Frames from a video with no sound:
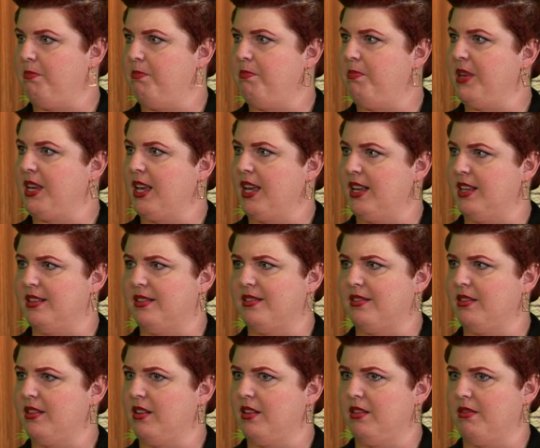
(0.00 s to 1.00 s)
Because,
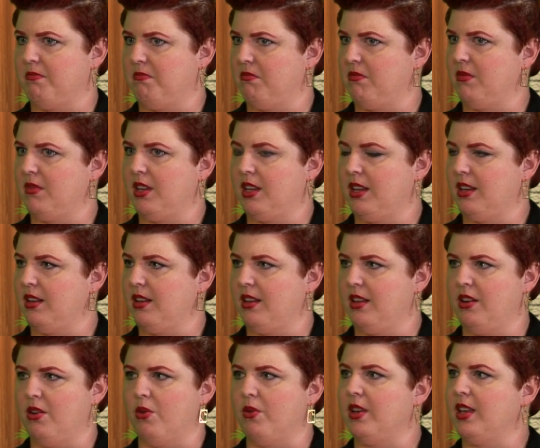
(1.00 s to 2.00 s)
you know,